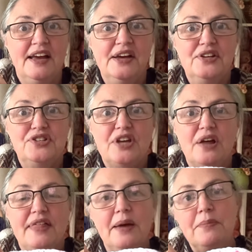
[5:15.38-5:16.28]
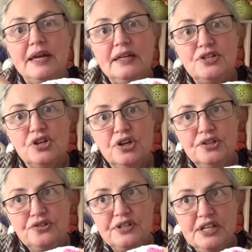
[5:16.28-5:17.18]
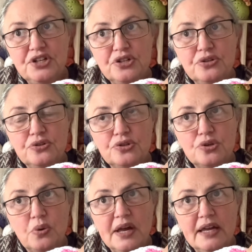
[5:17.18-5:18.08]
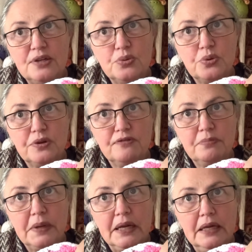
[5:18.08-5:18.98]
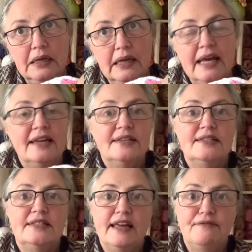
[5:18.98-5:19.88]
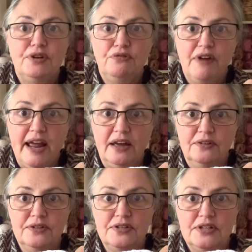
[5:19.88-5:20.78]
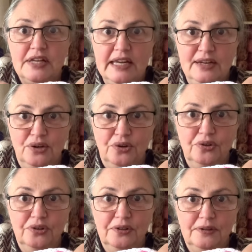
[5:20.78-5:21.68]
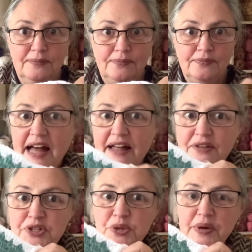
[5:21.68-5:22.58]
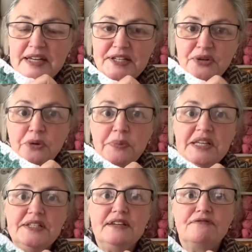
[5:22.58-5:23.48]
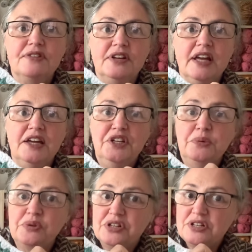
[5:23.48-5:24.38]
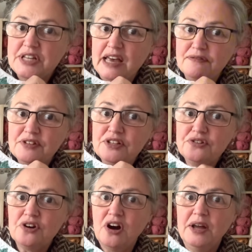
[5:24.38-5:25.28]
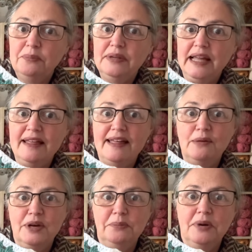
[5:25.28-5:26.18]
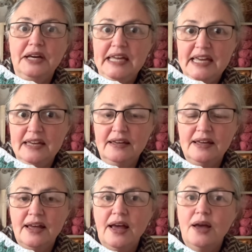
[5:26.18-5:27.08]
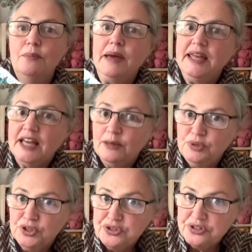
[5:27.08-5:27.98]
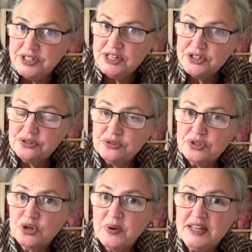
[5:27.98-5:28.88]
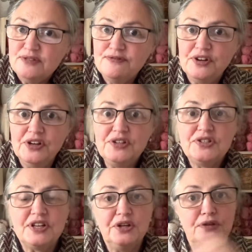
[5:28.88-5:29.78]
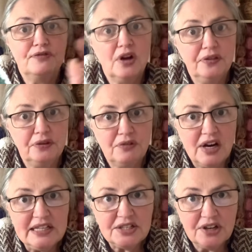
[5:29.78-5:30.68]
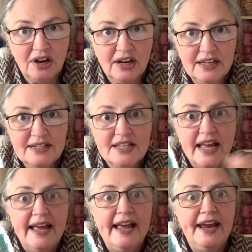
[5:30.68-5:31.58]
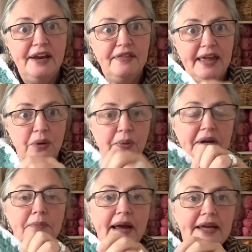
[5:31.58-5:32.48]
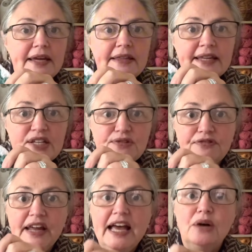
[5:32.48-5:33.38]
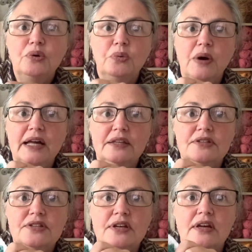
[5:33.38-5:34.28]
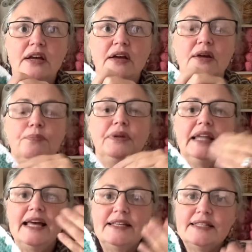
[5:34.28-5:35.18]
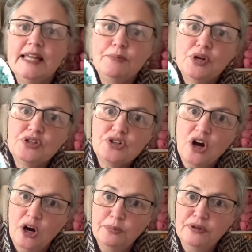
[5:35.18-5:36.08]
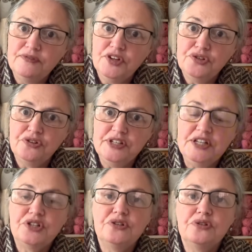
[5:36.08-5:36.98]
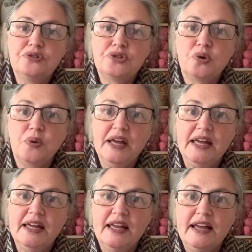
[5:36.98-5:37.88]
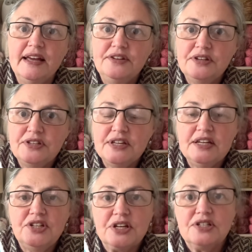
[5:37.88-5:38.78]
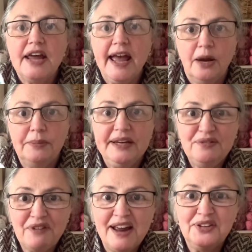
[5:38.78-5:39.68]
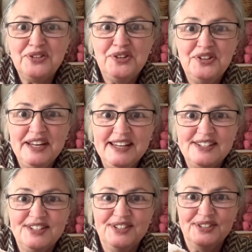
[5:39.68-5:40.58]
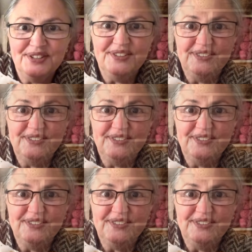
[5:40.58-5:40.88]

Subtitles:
So that means her traditional squares would have been 7 rounds in all. Other squares are a bit different, and you will just have to try and play that one by ear. Make up your traditional squares first so you've got the right size, and then when making these flower ones, place them on top of your traditional square to see just how many rounds you need to do.